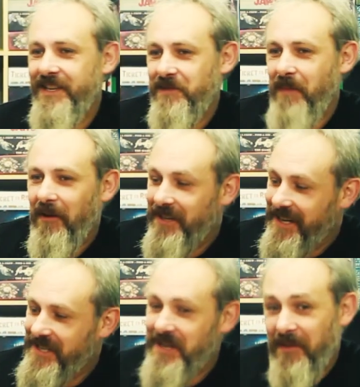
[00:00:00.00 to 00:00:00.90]

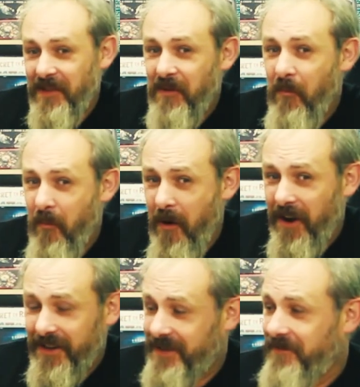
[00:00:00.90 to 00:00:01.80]
spouting some of the
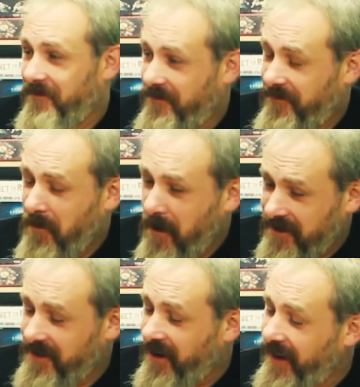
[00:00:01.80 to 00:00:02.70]
worst,
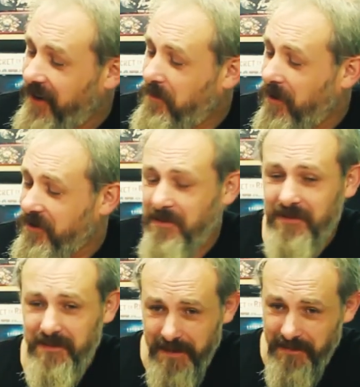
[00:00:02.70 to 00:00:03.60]
worst dialogue
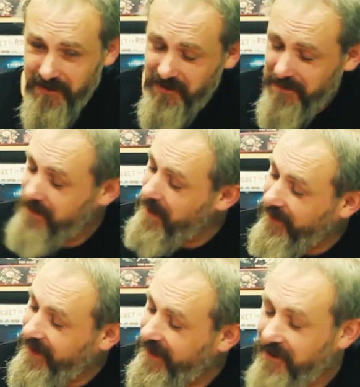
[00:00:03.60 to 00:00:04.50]
possible to people he shouldn't be
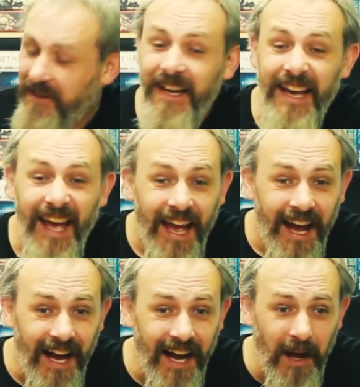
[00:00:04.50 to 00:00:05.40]
spouting it to.
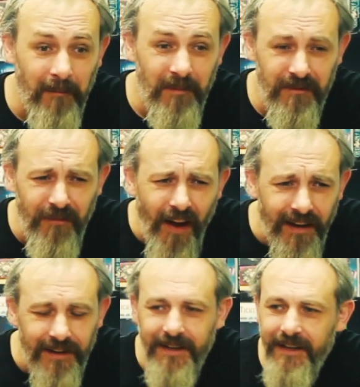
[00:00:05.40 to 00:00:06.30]
Um,
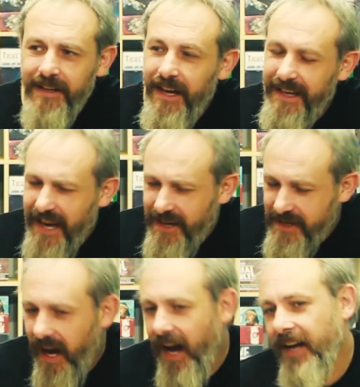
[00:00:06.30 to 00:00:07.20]
violent, again,
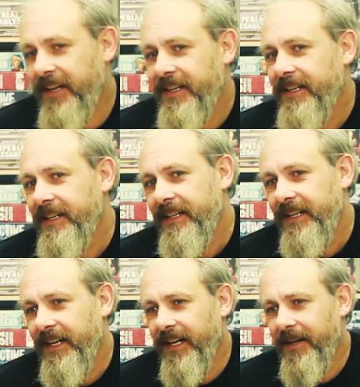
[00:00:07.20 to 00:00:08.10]
dark,
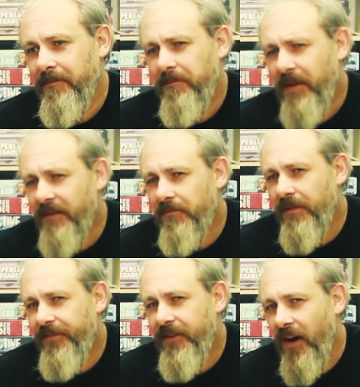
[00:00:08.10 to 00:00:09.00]
um, but
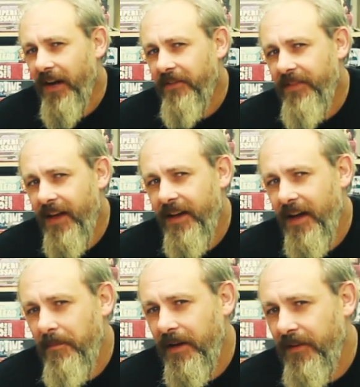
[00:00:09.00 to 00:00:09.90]
with kind of that
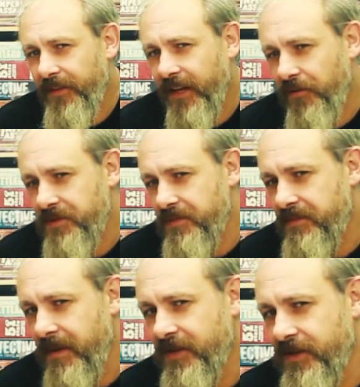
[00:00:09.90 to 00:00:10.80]
uplifting
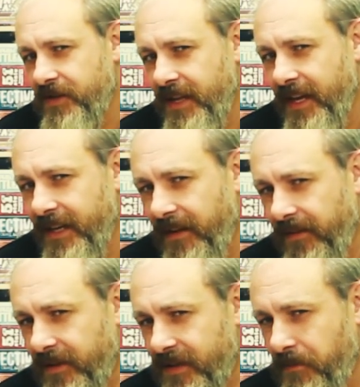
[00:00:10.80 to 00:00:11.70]
Christmas message at the end,
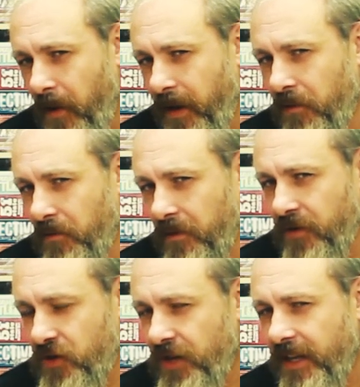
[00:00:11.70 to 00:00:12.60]
even despite all
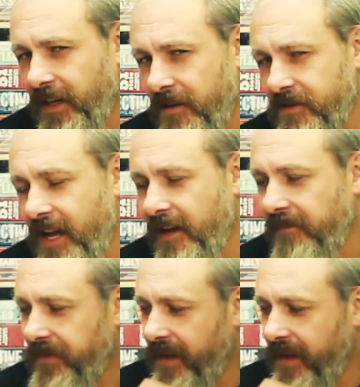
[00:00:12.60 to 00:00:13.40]
of the shit that goes down.